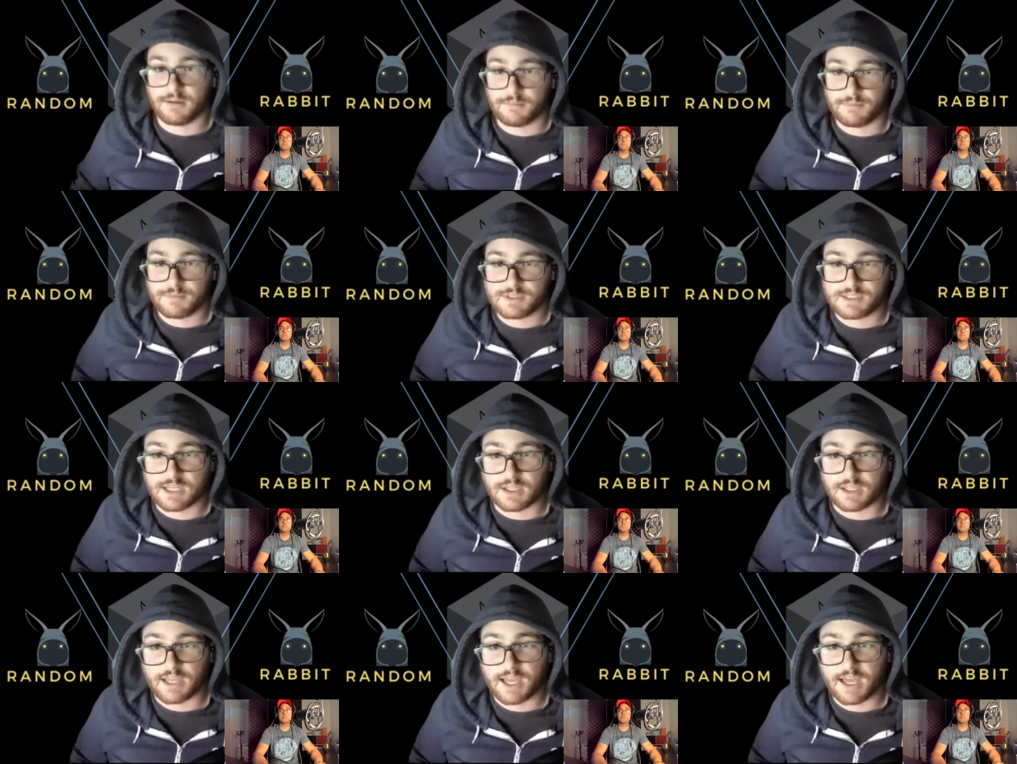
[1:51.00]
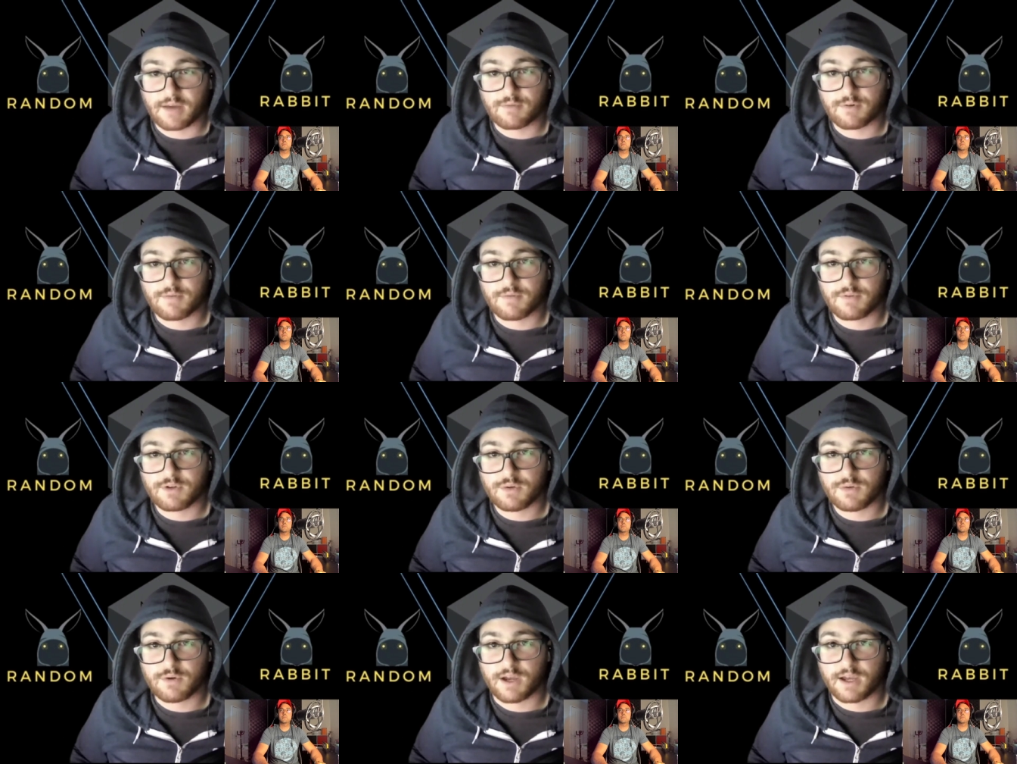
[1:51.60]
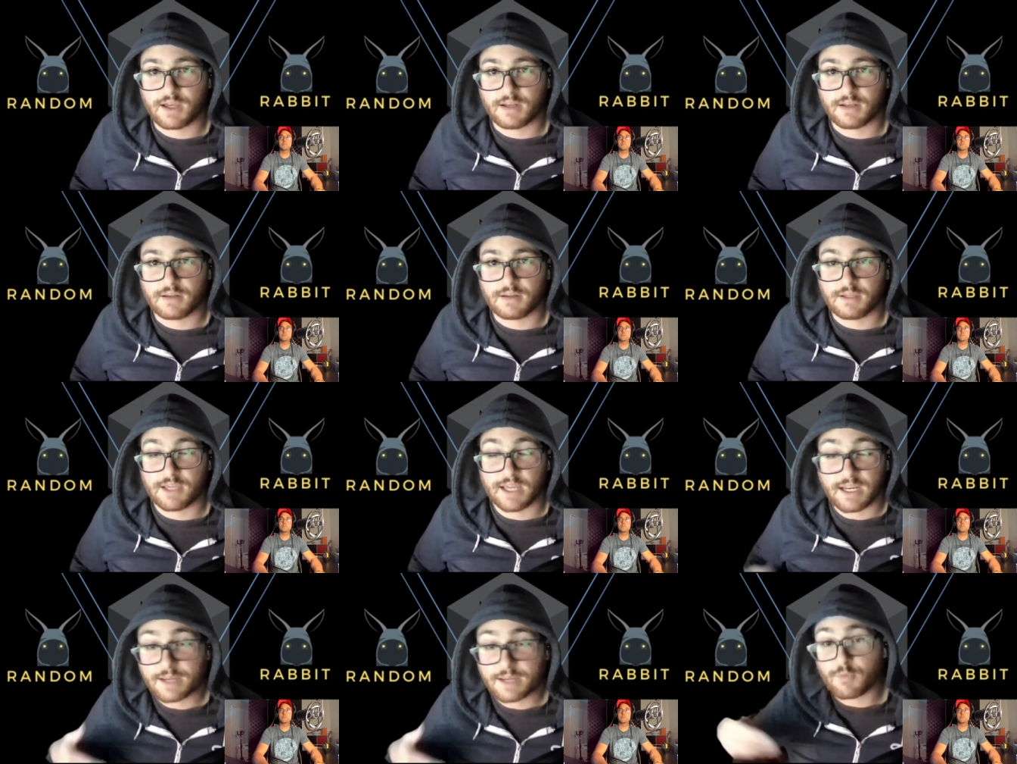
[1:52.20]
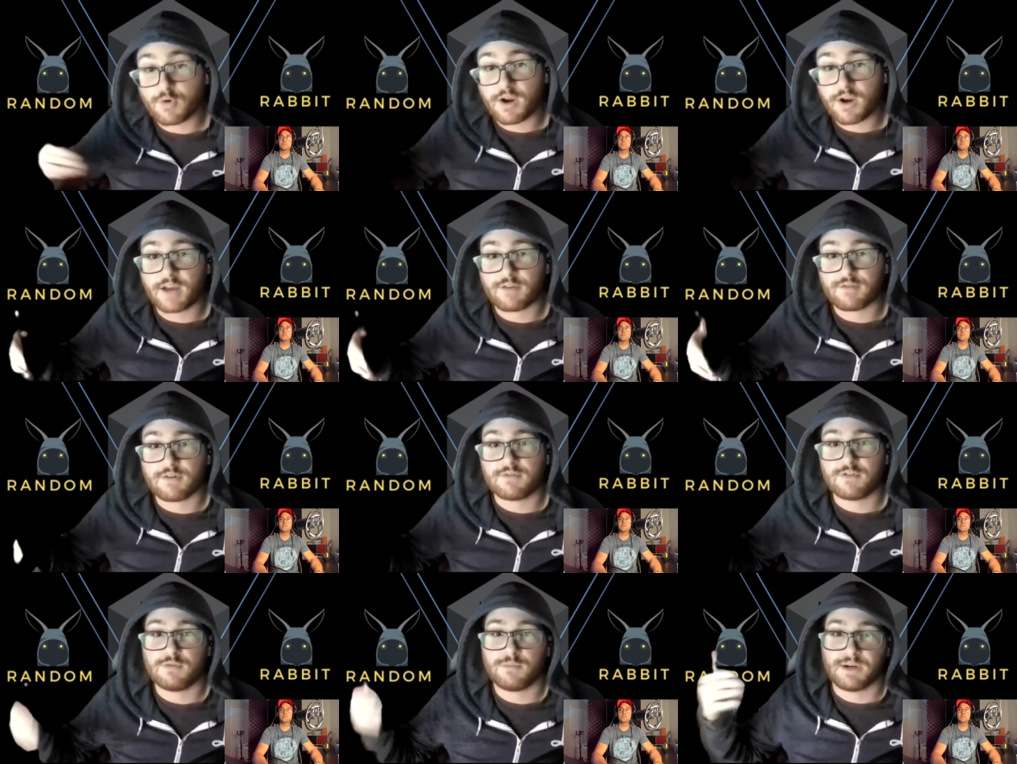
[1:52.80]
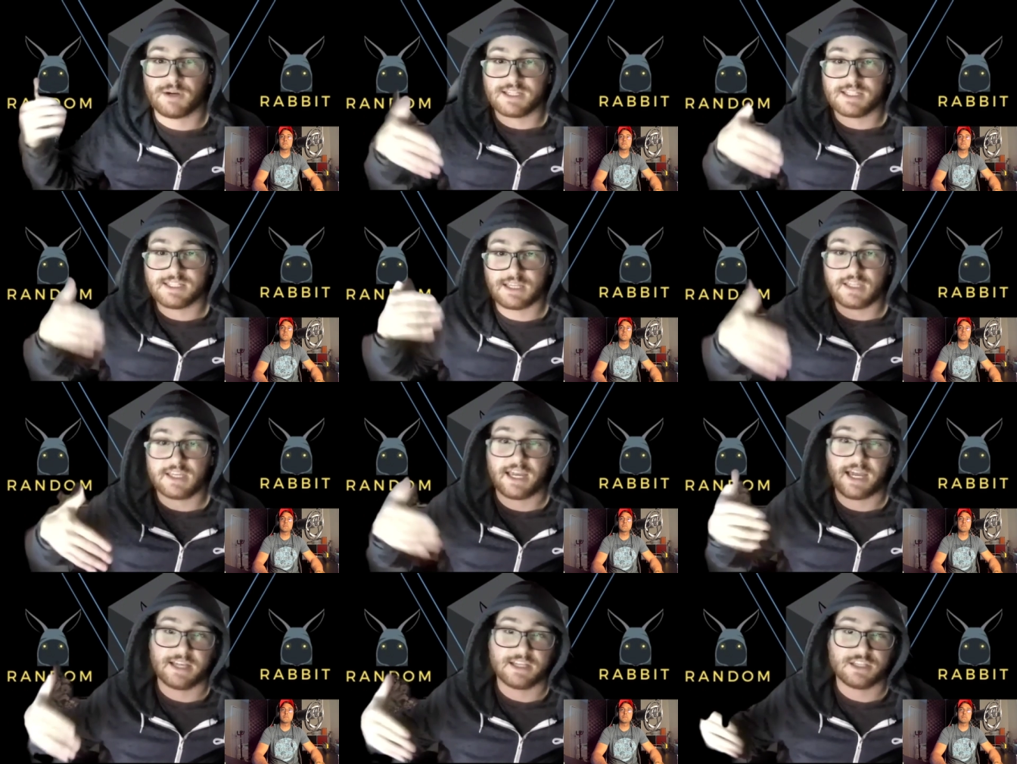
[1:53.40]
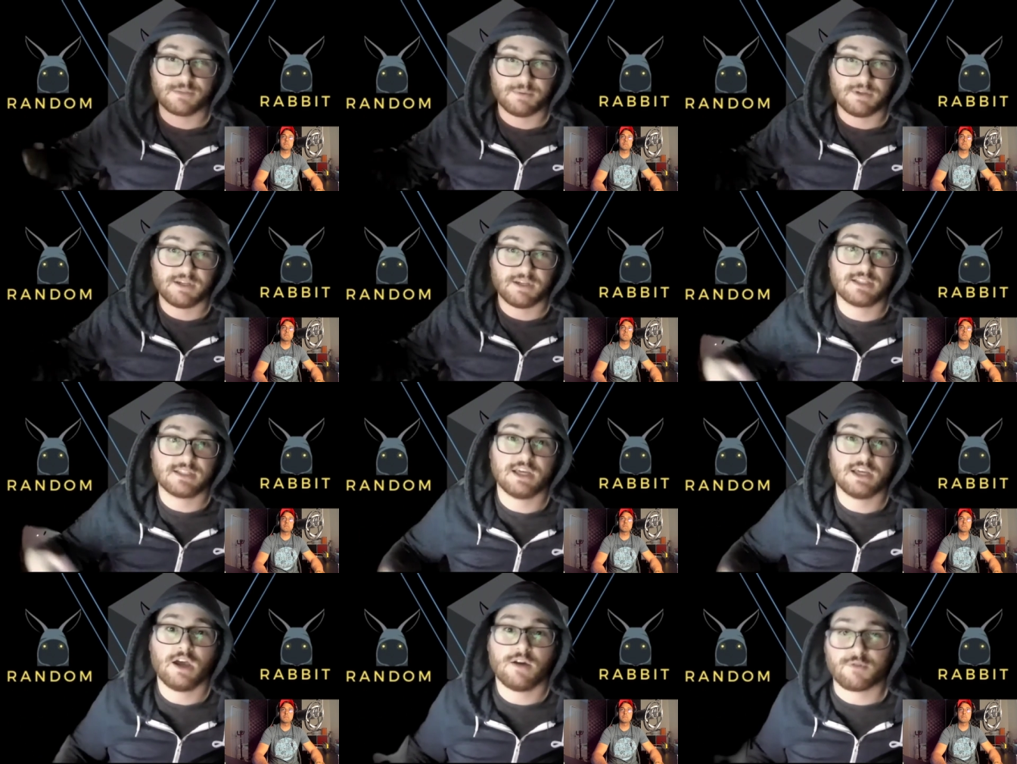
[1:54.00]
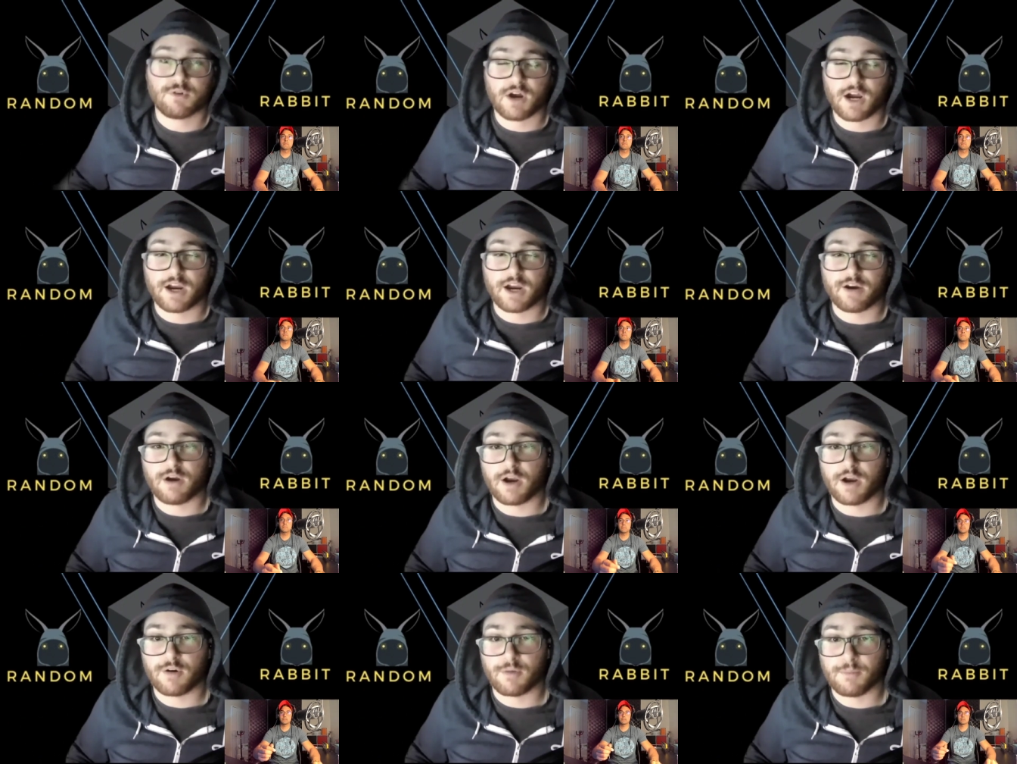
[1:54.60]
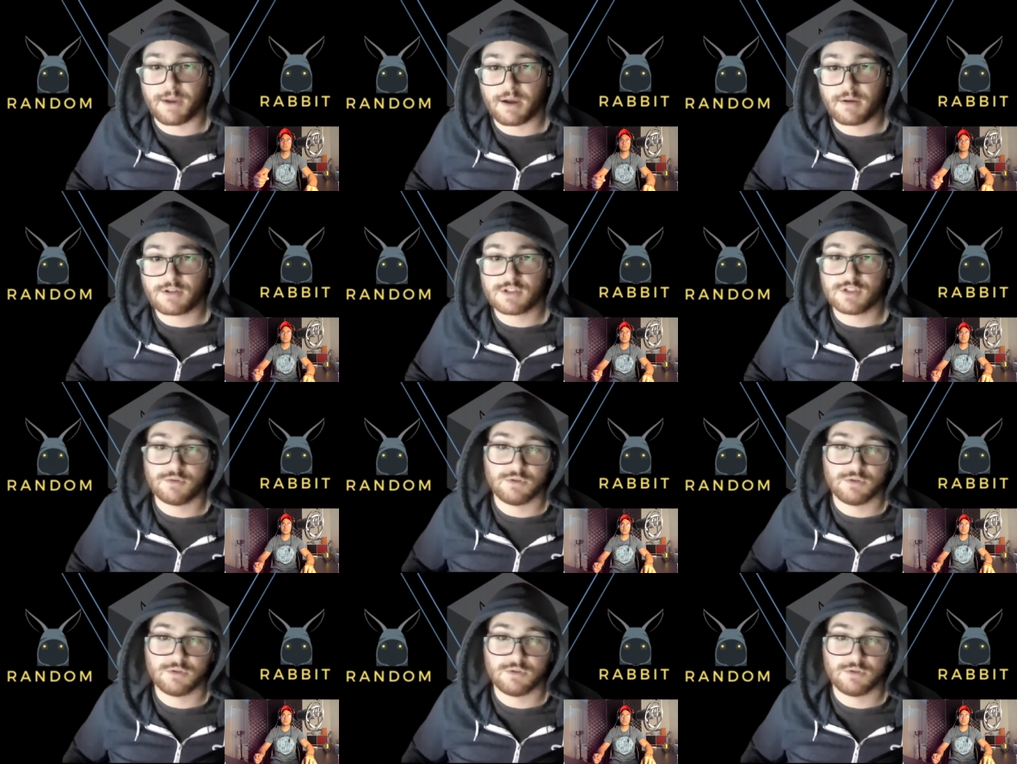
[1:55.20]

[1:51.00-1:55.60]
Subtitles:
selling ad revenue, getting more ad revenue by selling ad space for higher amounts.